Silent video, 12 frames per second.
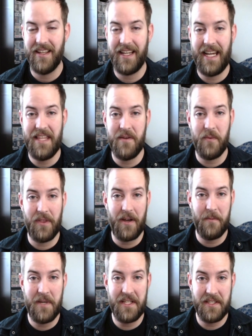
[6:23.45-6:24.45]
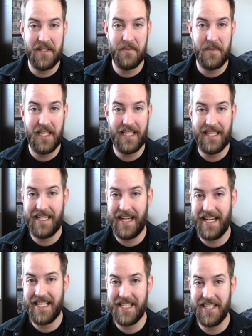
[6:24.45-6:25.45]
And then without missing a beat, the
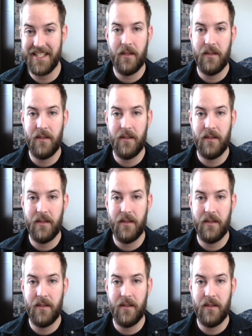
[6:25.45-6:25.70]
guy says,